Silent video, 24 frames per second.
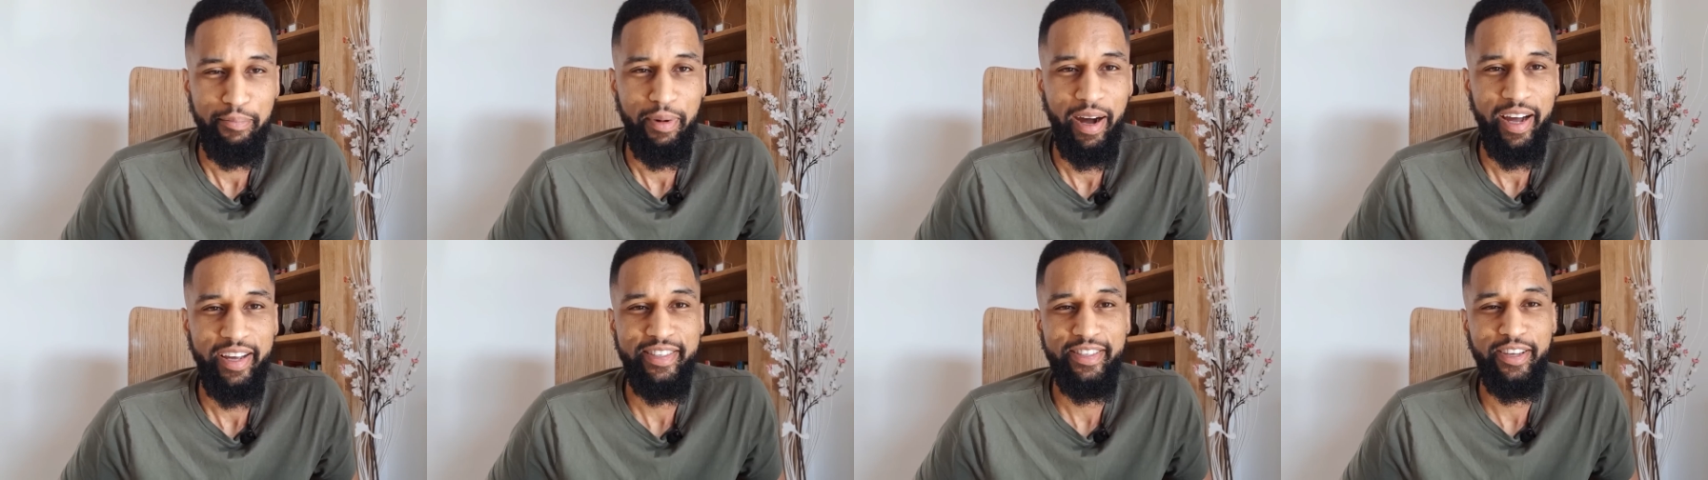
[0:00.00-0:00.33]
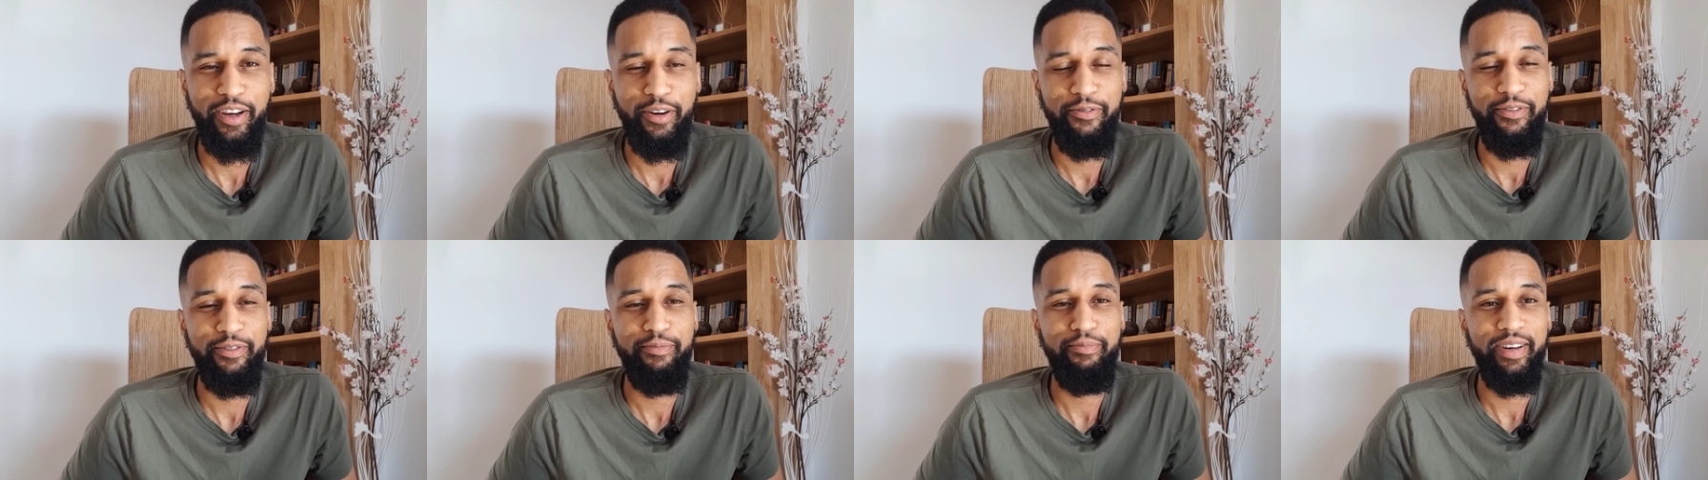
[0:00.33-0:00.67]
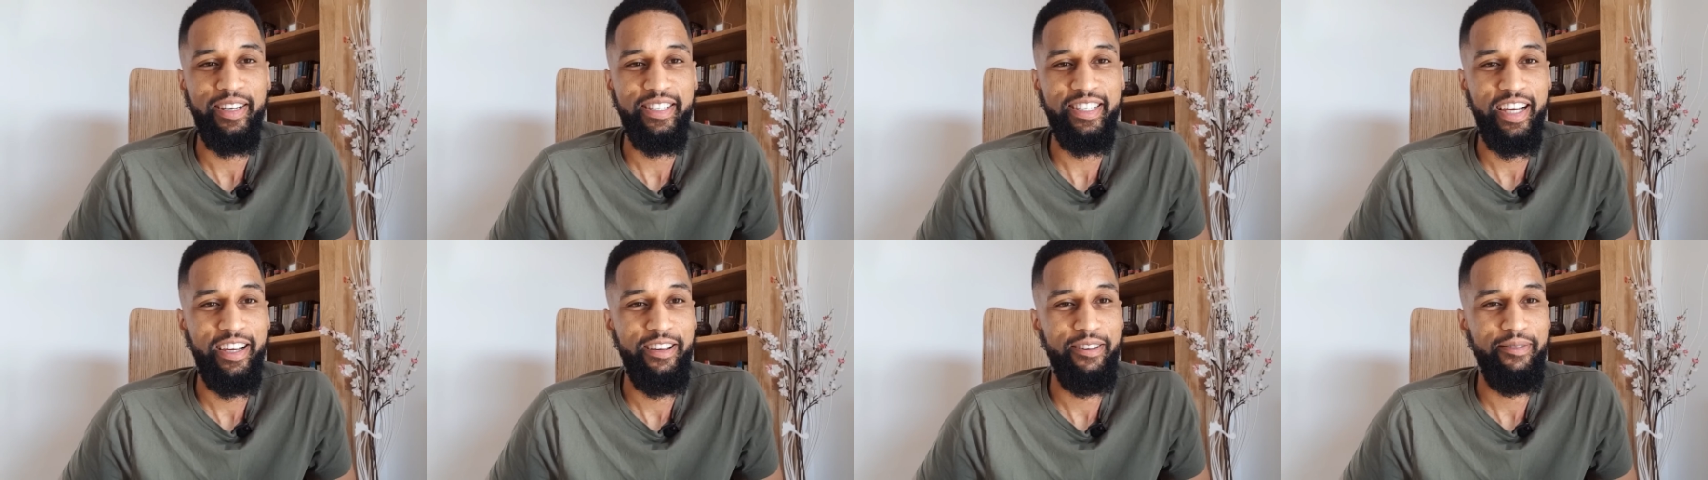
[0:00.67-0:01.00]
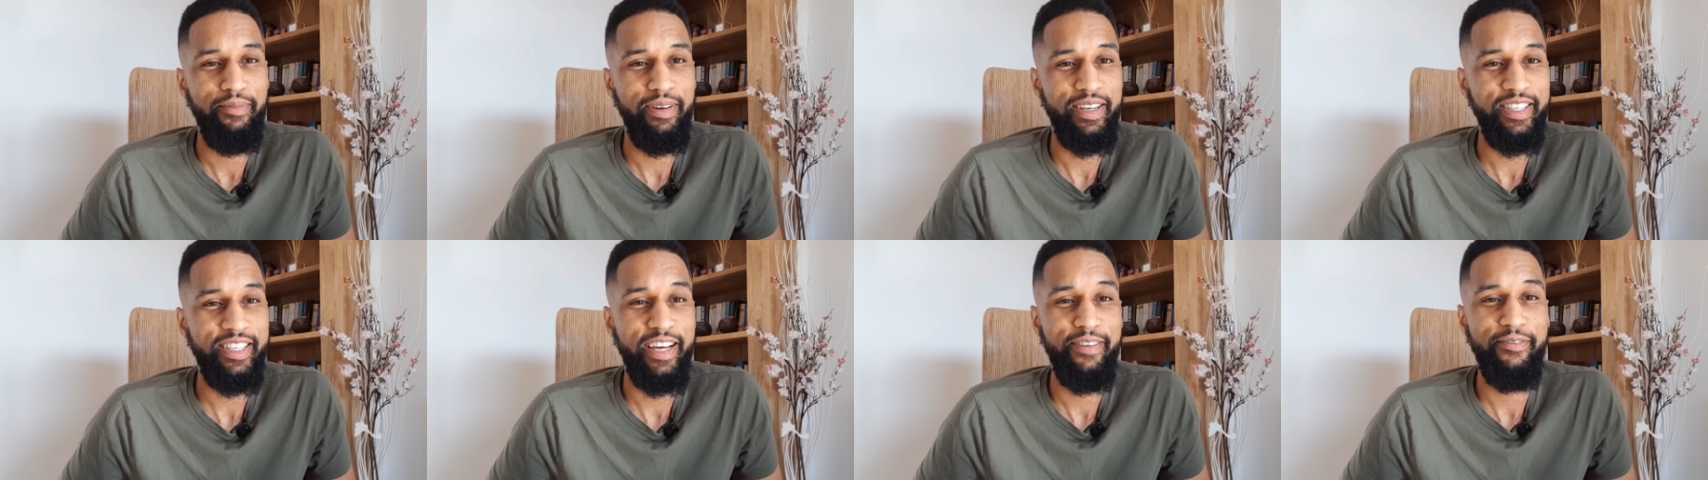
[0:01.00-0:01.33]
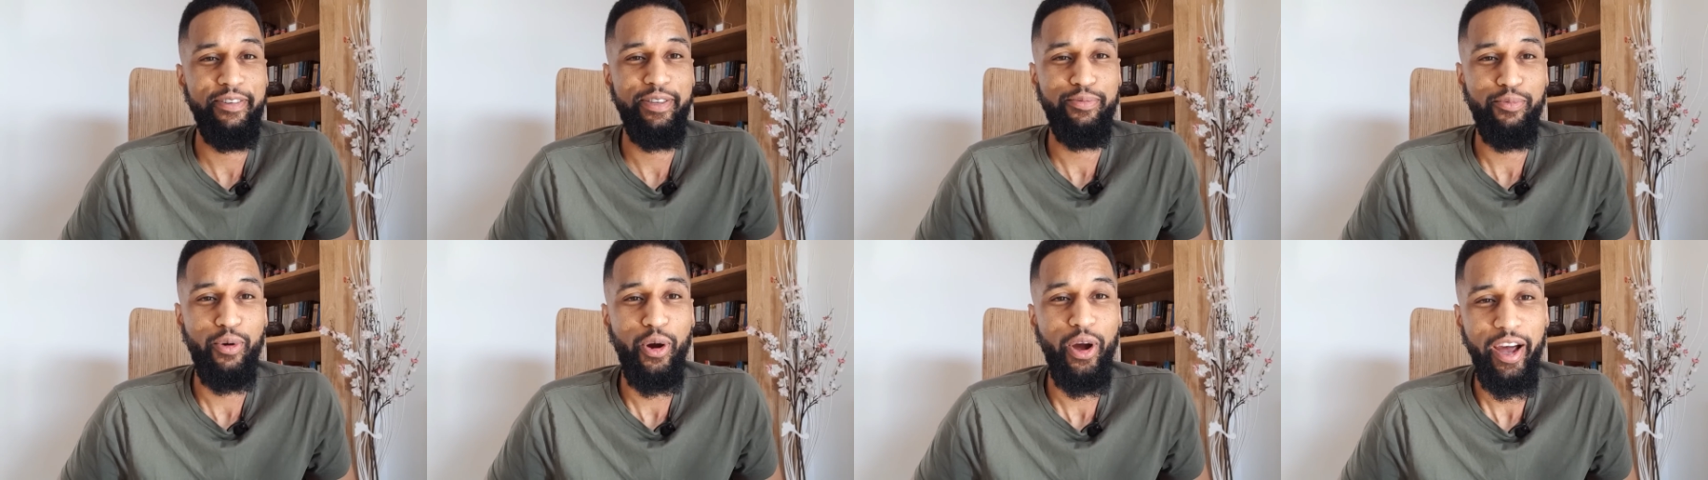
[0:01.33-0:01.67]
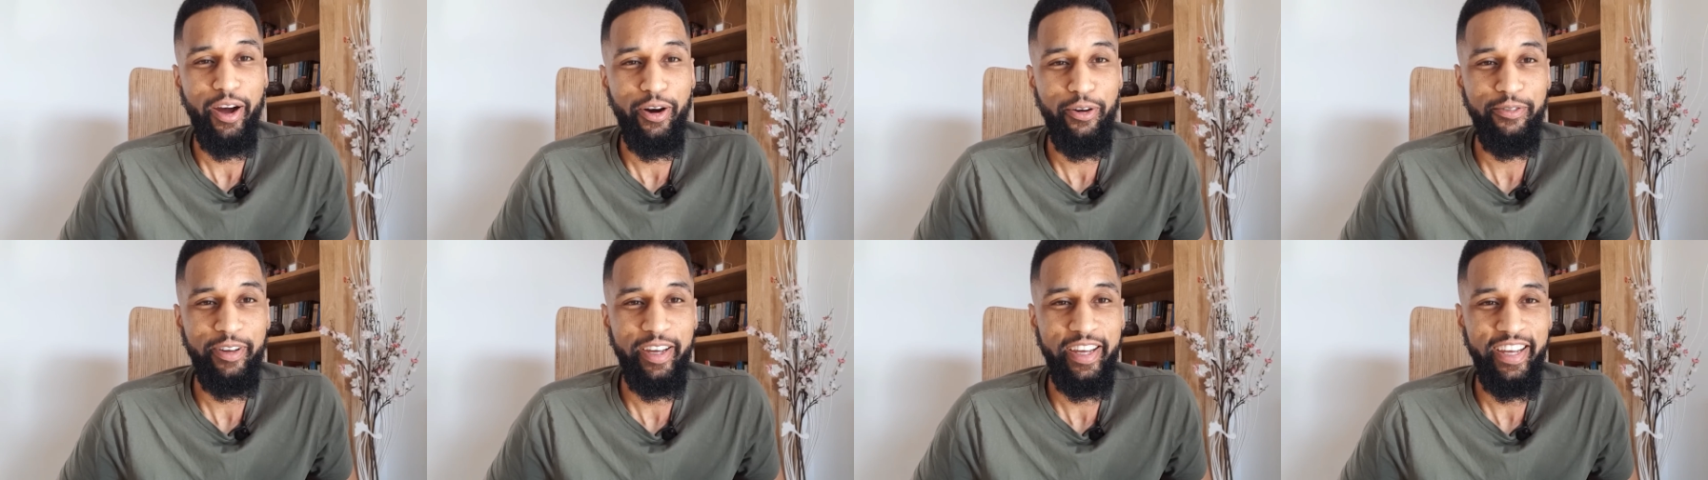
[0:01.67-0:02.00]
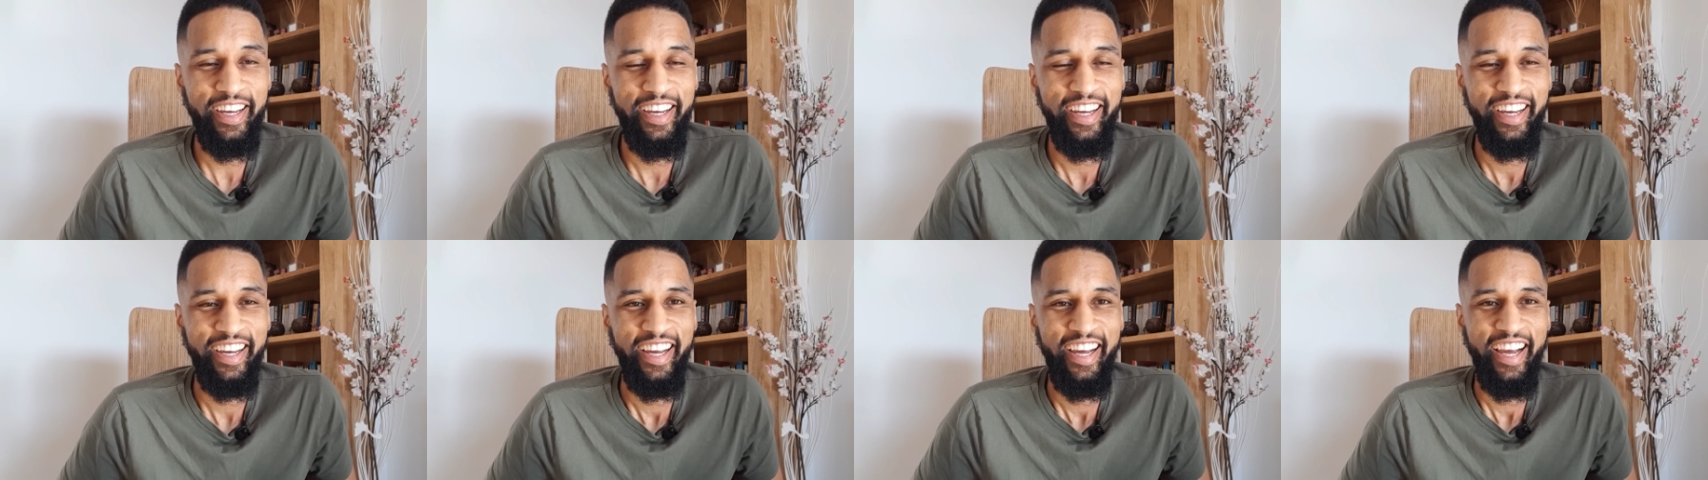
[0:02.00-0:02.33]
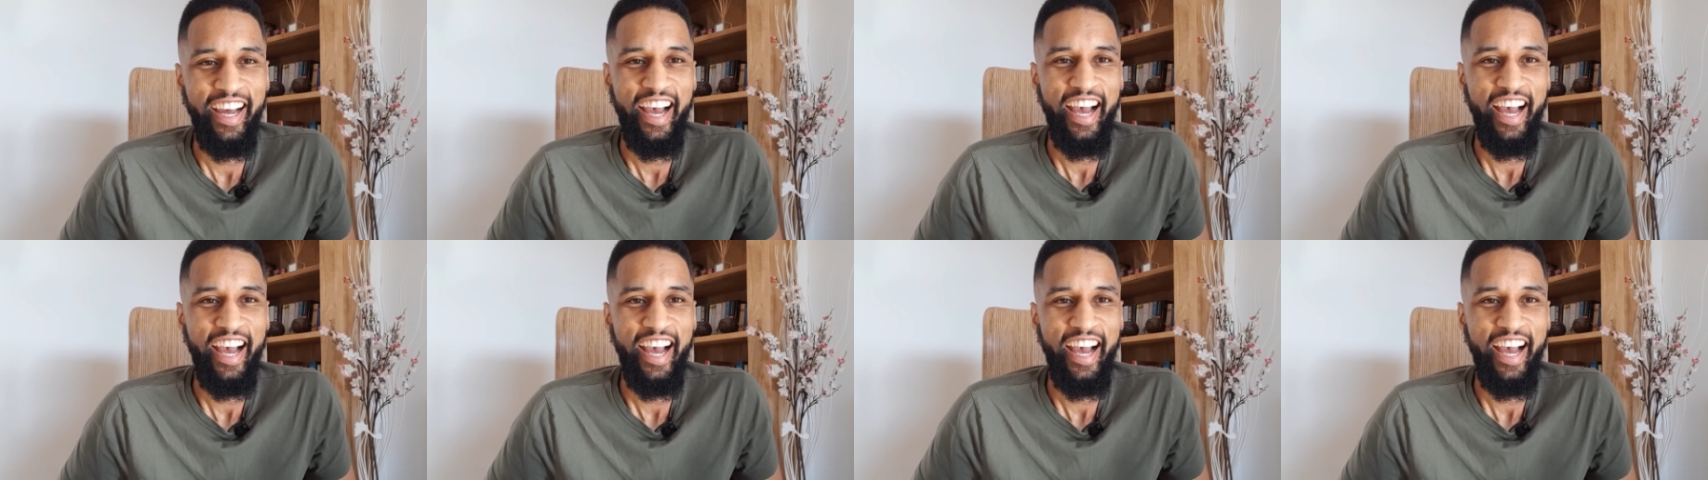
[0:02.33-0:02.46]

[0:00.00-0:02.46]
My savings were healthy